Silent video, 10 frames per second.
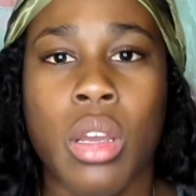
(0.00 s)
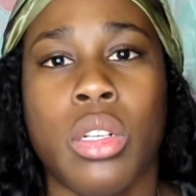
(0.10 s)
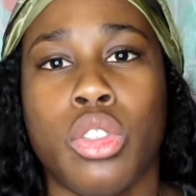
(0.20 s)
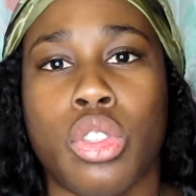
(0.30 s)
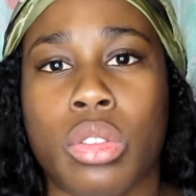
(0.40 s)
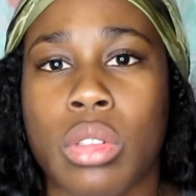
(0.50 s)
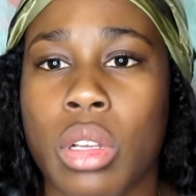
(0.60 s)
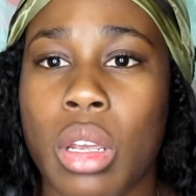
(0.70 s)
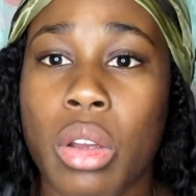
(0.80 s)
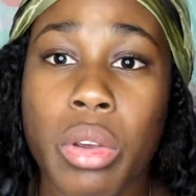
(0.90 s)
So they're
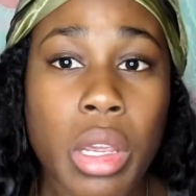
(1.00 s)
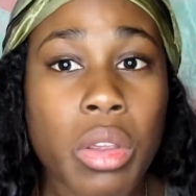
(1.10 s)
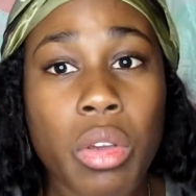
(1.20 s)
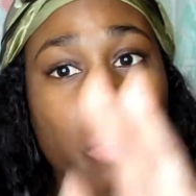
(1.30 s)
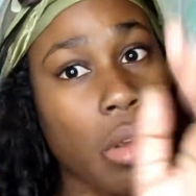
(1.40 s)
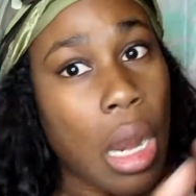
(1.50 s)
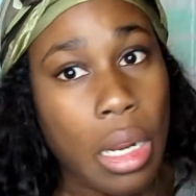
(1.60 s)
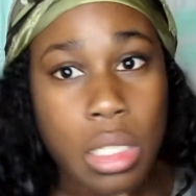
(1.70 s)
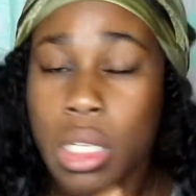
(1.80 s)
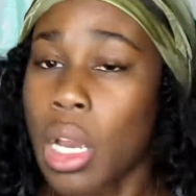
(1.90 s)
like, okay, you can
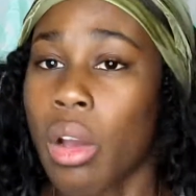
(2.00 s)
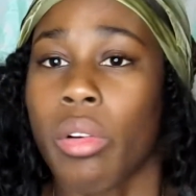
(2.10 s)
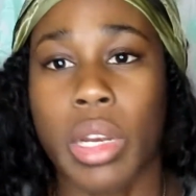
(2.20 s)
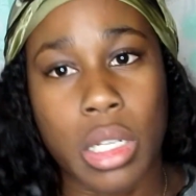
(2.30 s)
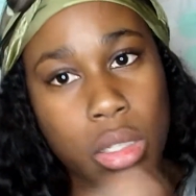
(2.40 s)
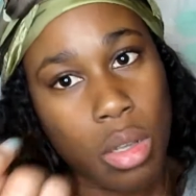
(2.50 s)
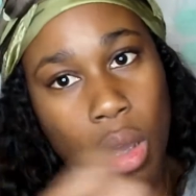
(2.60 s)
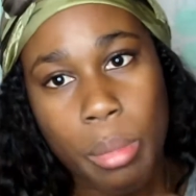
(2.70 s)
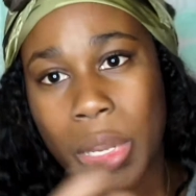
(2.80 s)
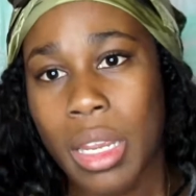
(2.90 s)
relax now, and it's
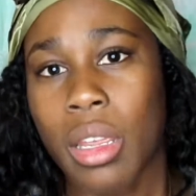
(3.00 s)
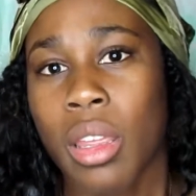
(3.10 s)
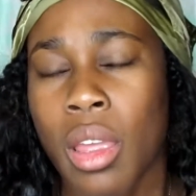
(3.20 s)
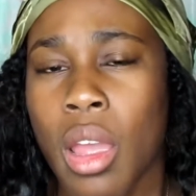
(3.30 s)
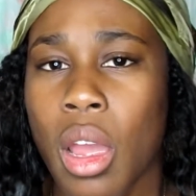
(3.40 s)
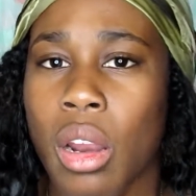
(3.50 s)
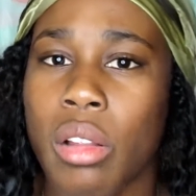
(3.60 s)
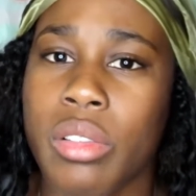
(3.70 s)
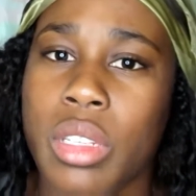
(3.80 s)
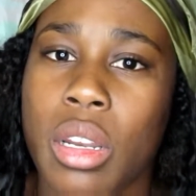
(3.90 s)
coming. And
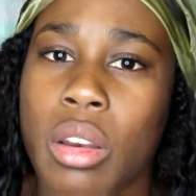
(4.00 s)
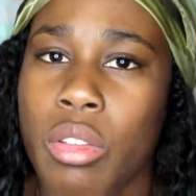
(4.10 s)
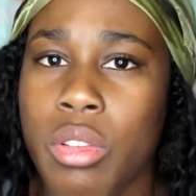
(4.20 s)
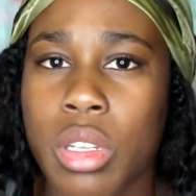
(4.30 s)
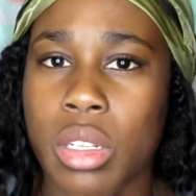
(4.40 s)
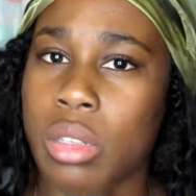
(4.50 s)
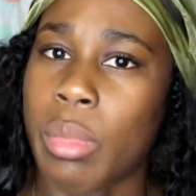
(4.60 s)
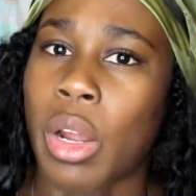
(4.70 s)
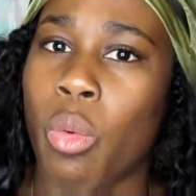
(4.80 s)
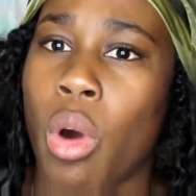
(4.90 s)
all of a sudden you see this
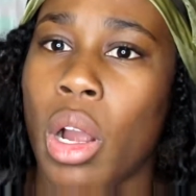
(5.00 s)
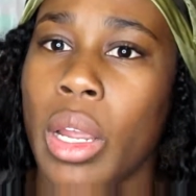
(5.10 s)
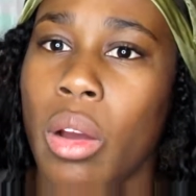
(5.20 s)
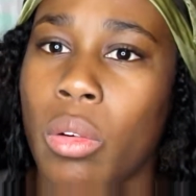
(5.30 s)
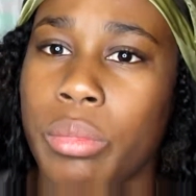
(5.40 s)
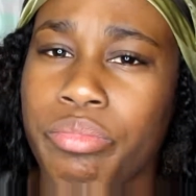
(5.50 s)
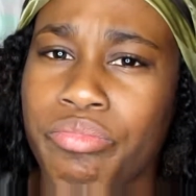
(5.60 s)
man walk out.